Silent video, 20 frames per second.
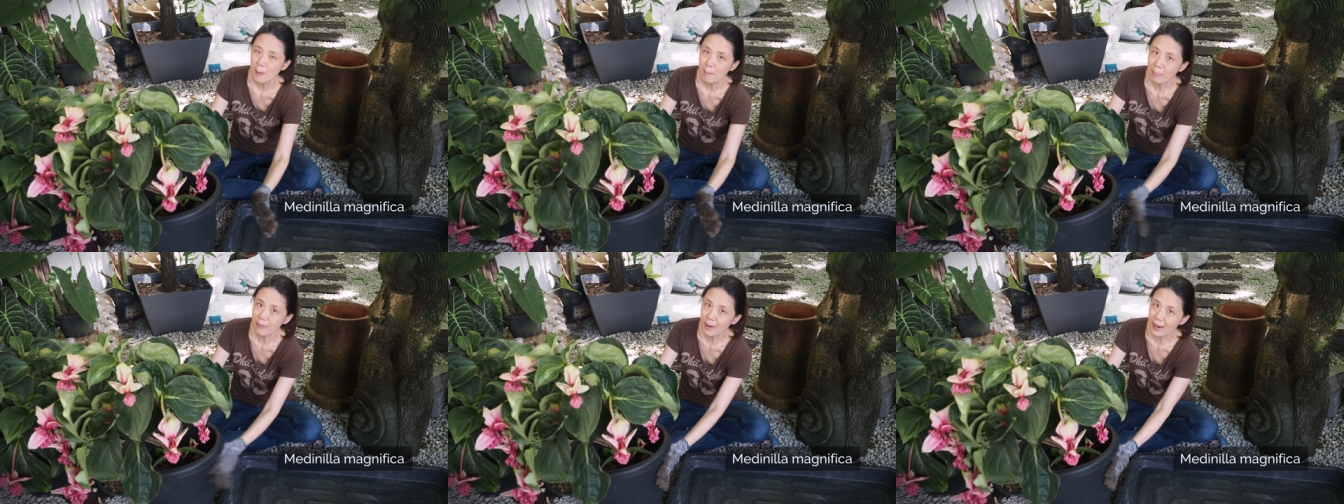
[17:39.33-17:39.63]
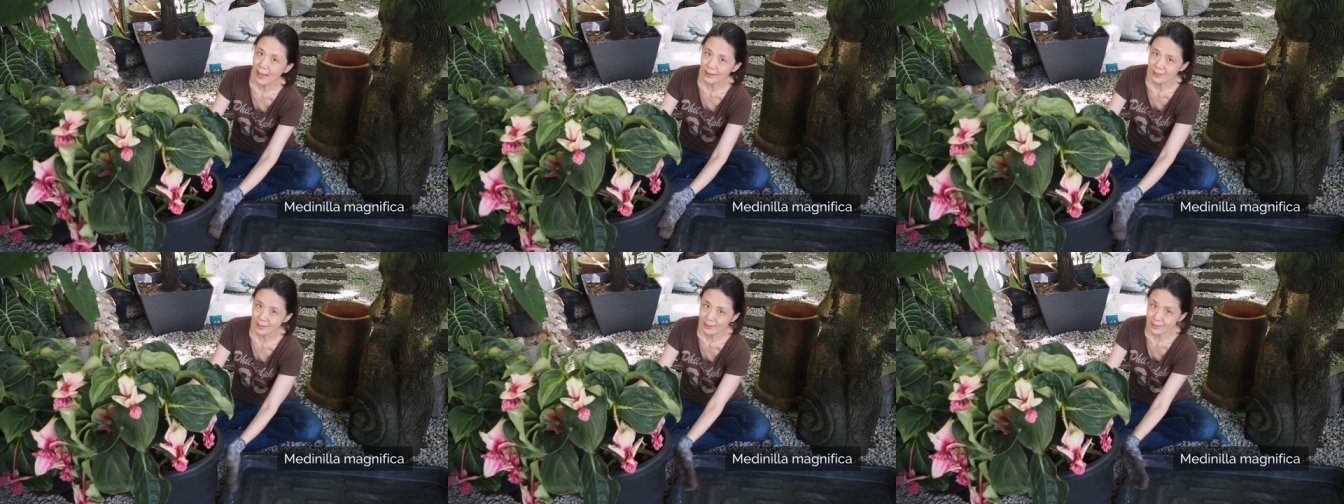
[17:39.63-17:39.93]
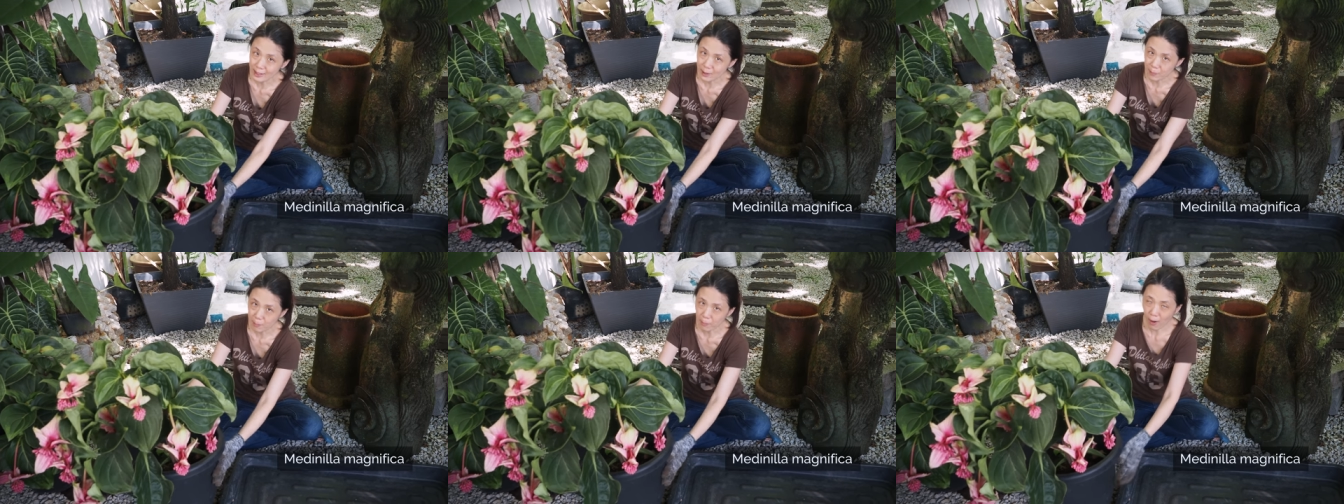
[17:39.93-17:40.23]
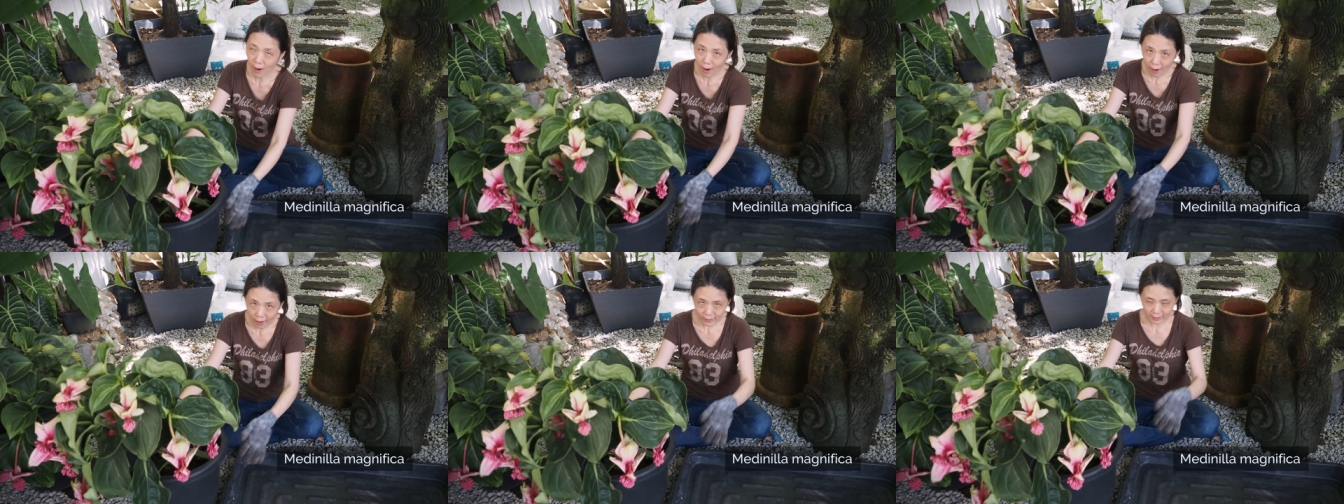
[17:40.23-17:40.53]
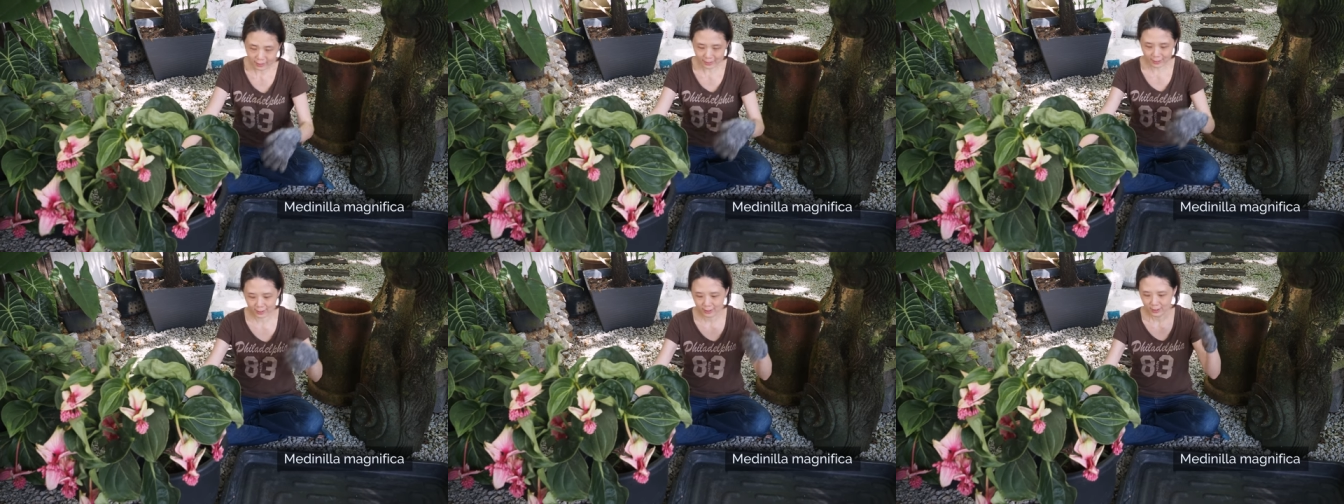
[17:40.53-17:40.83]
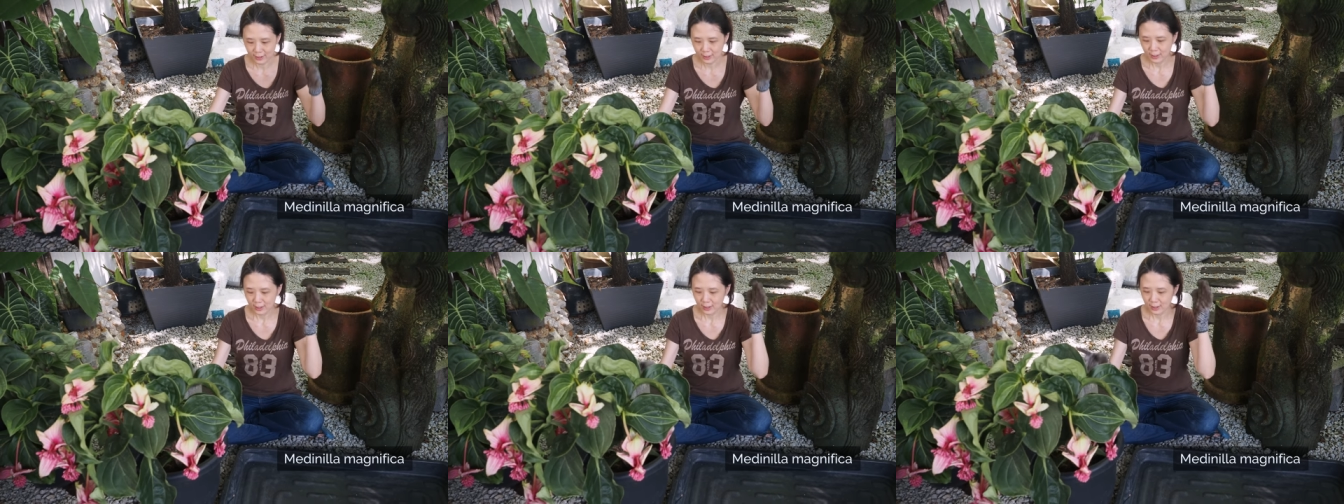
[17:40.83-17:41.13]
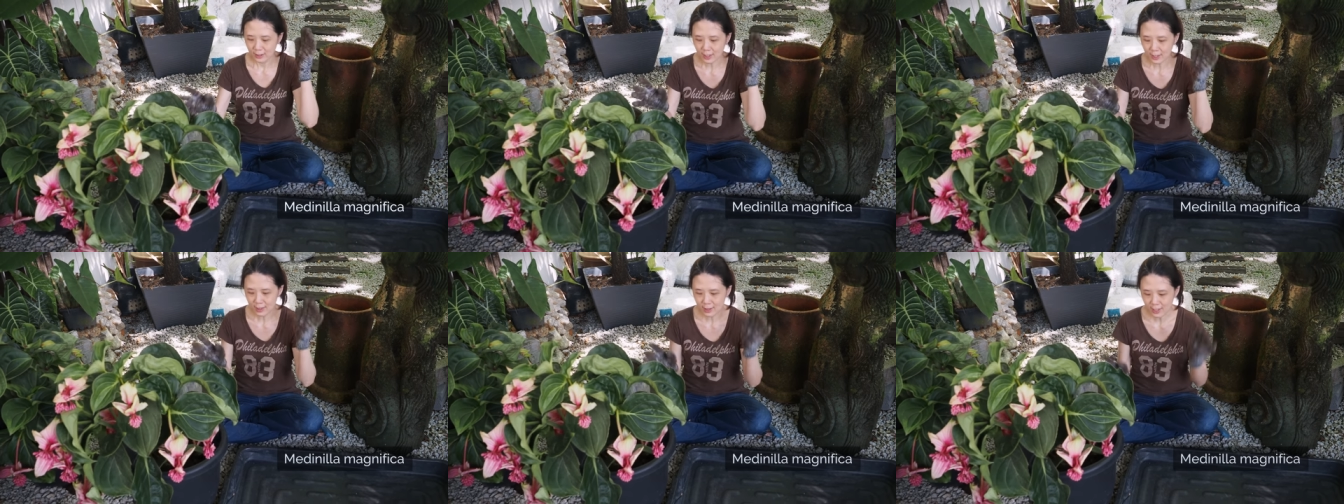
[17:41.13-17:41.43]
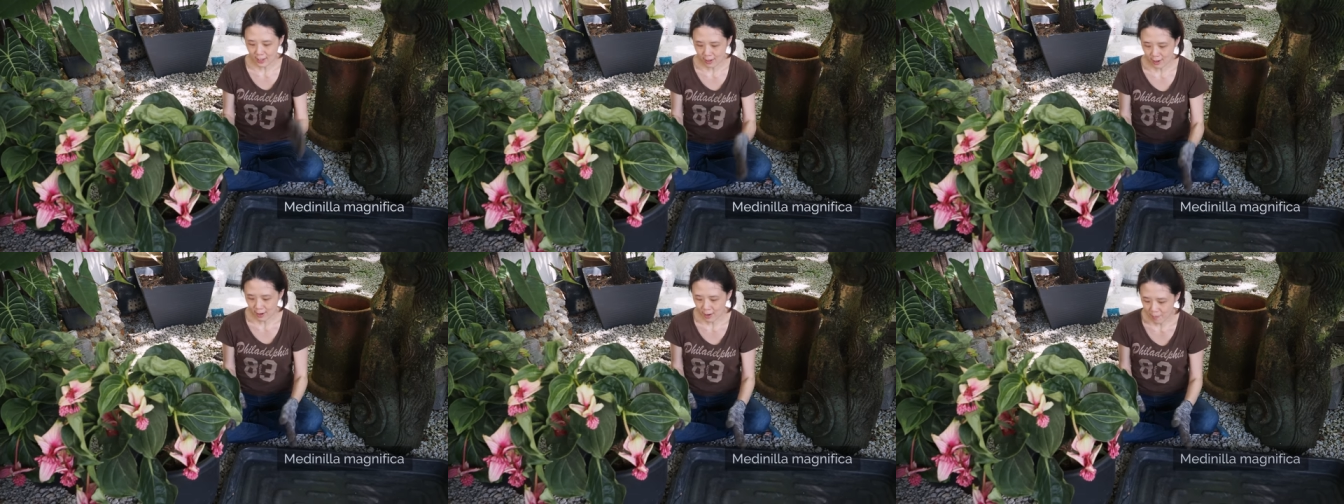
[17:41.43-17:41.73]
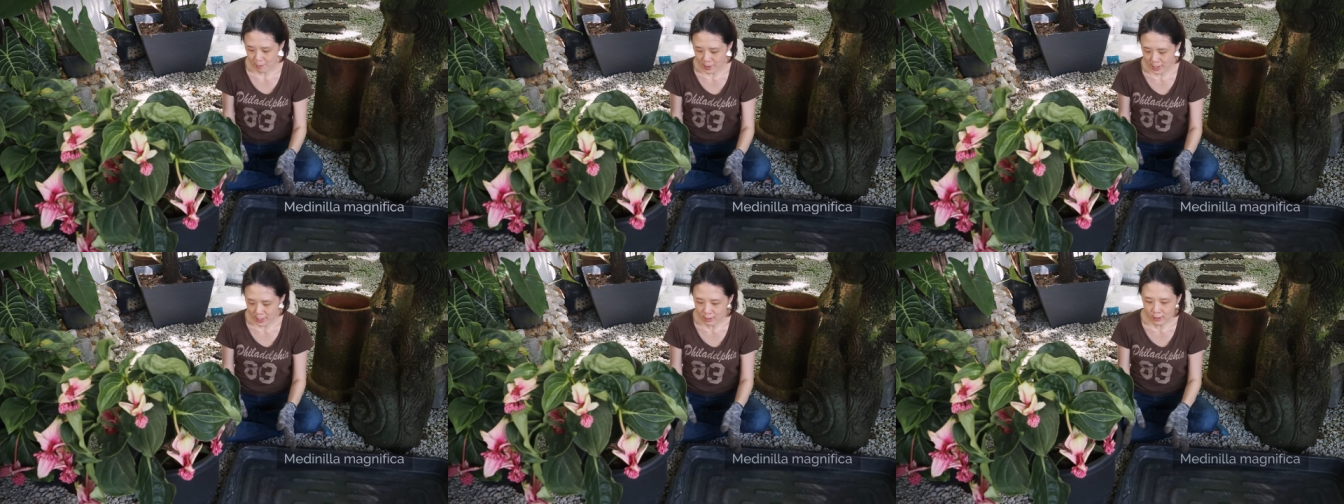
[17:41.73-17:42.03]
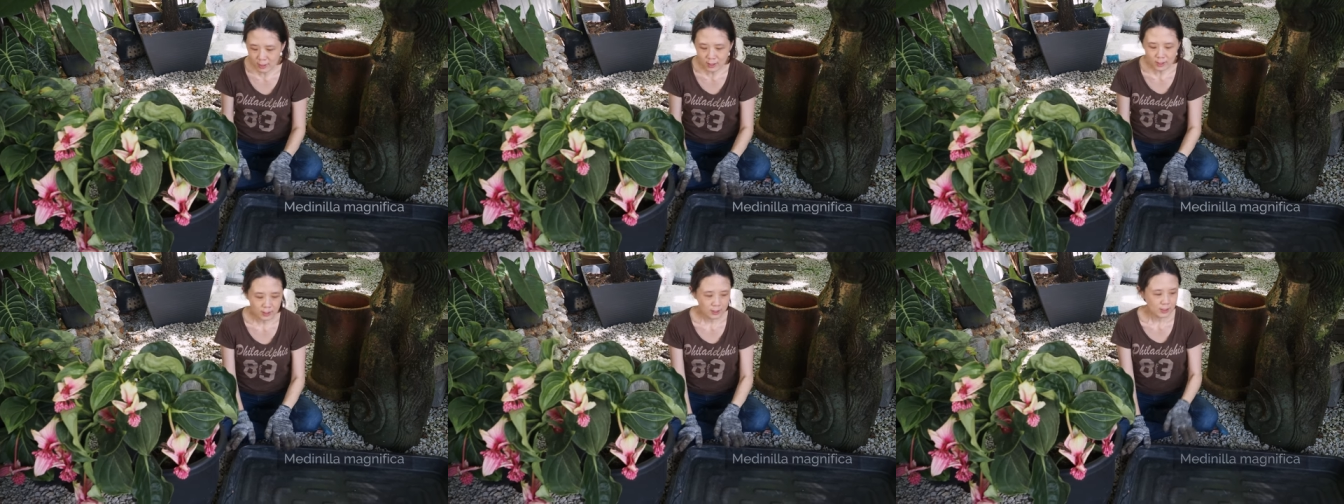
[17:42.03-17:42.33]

plastic pots that they come in.